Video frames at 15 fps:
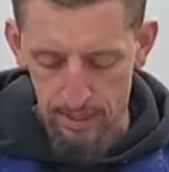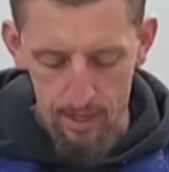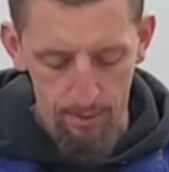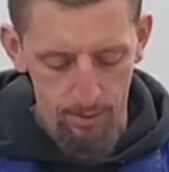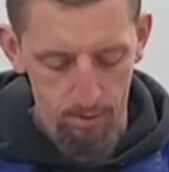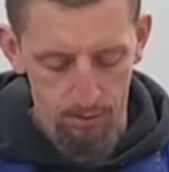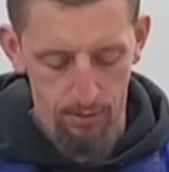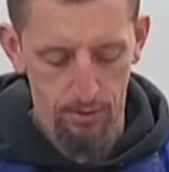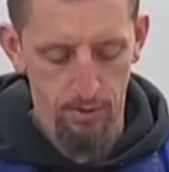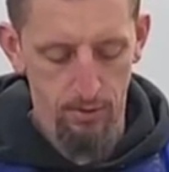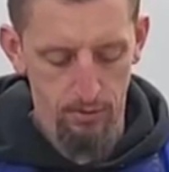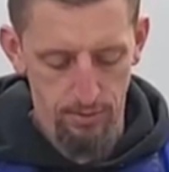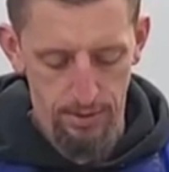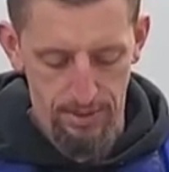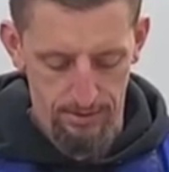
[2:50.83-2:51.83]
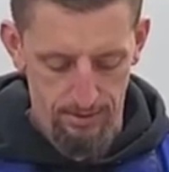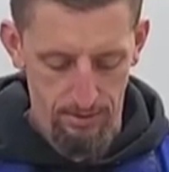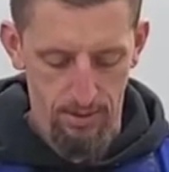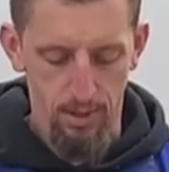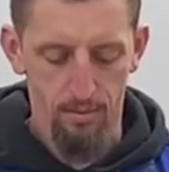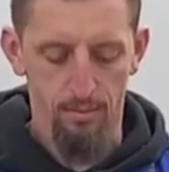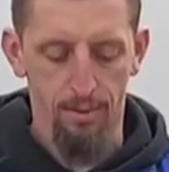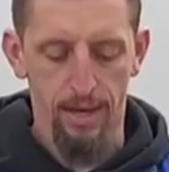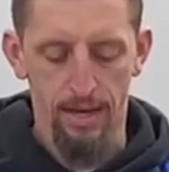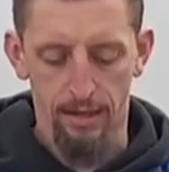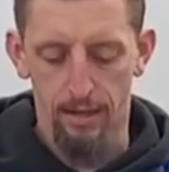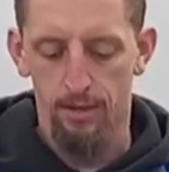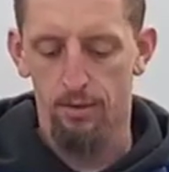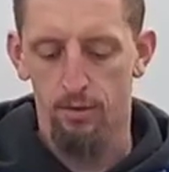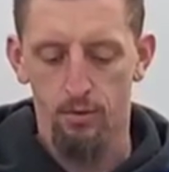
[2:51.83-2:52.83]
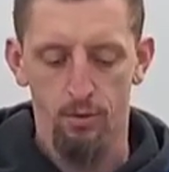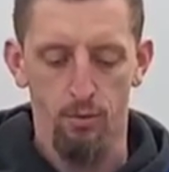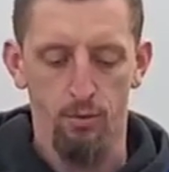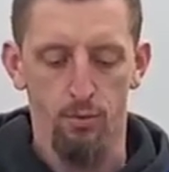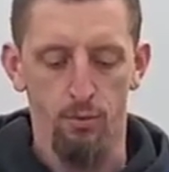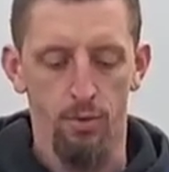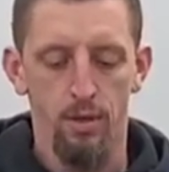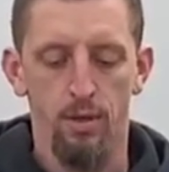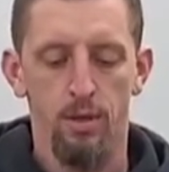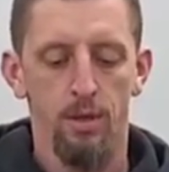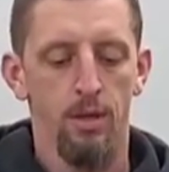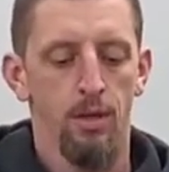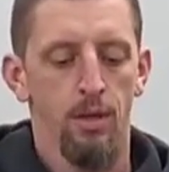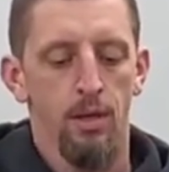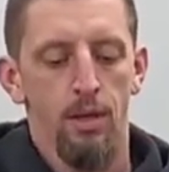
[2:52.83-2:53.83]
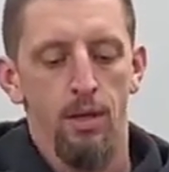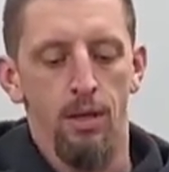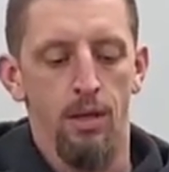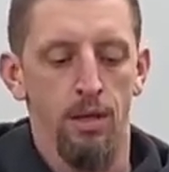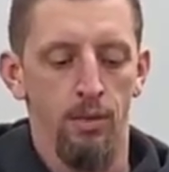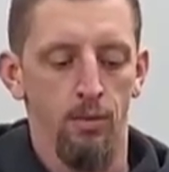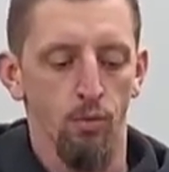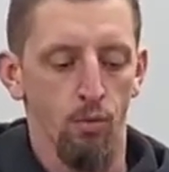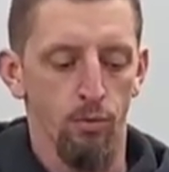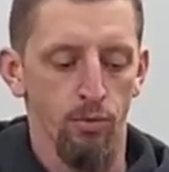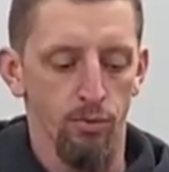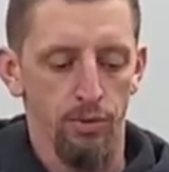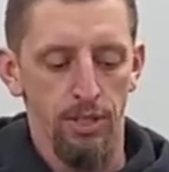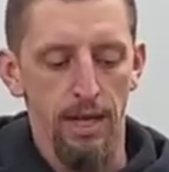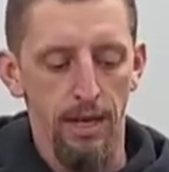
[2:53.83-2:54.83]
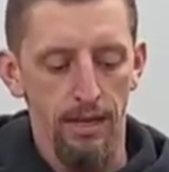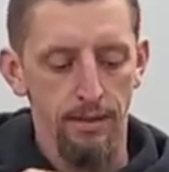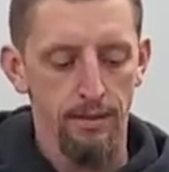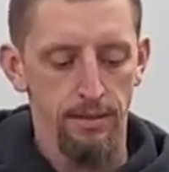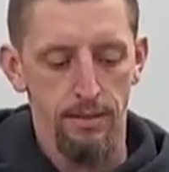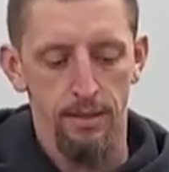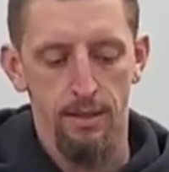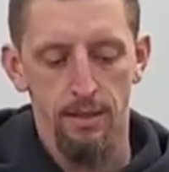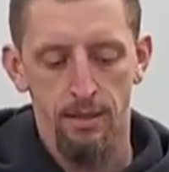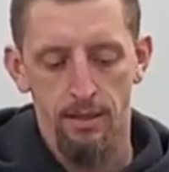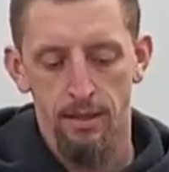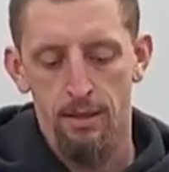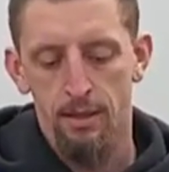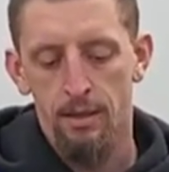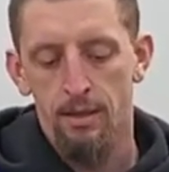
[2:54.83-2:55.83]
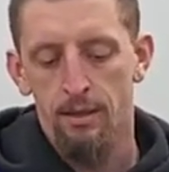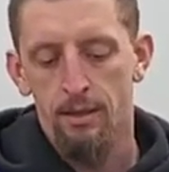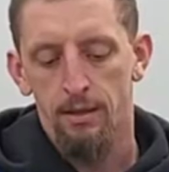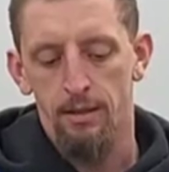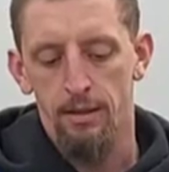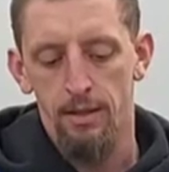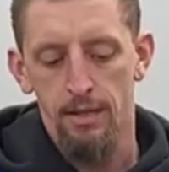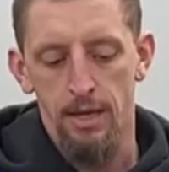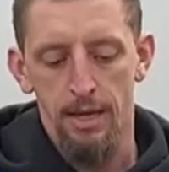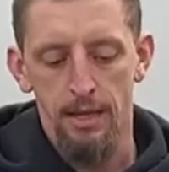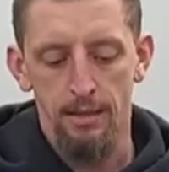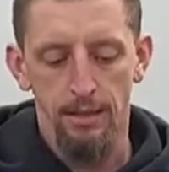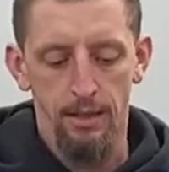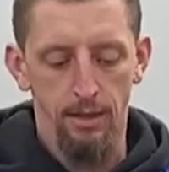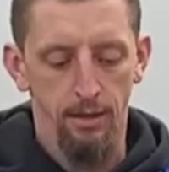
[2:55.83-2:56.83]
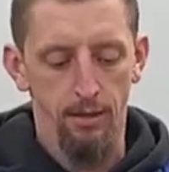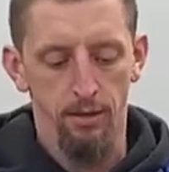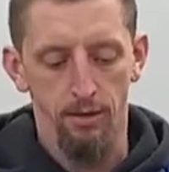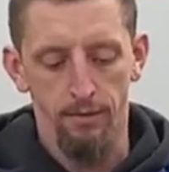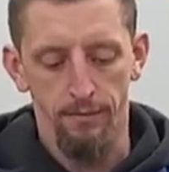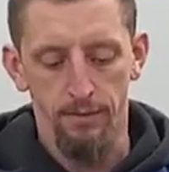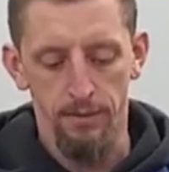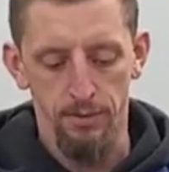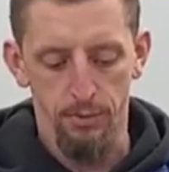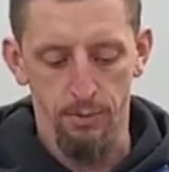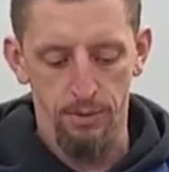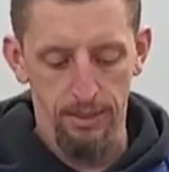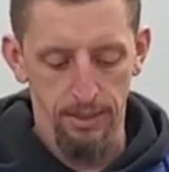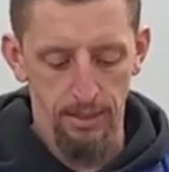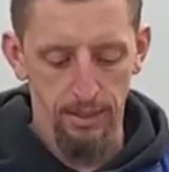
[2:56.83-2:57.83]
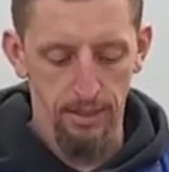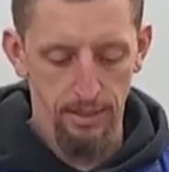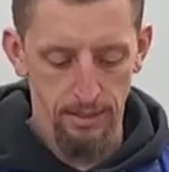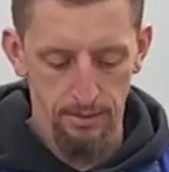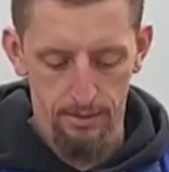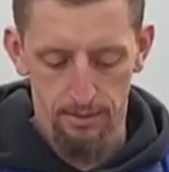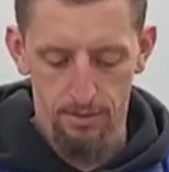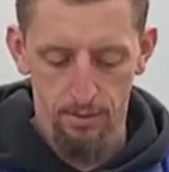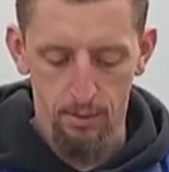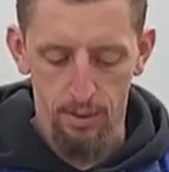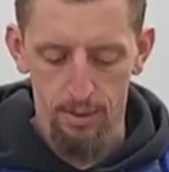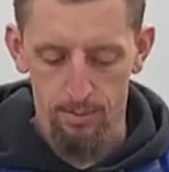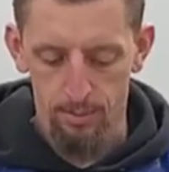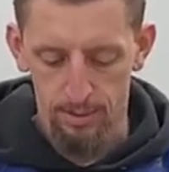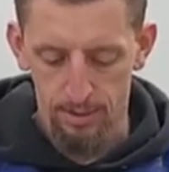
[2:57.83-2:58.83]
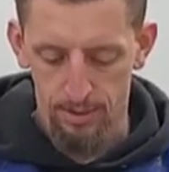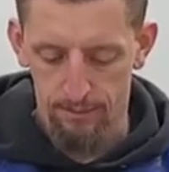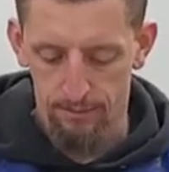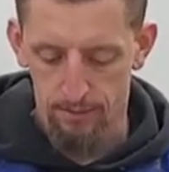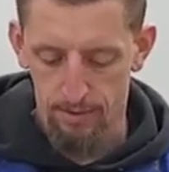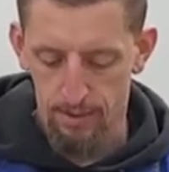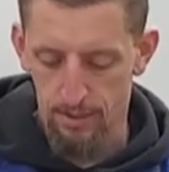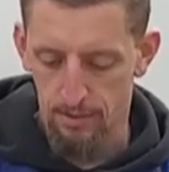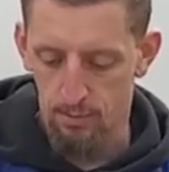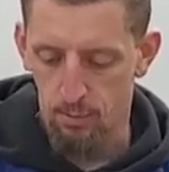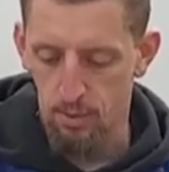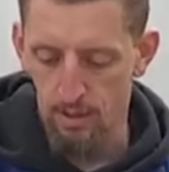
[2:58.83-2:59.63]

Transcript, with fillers: time and overuse, that should come back to uh, normal size. The headgear visually is quite a bit different as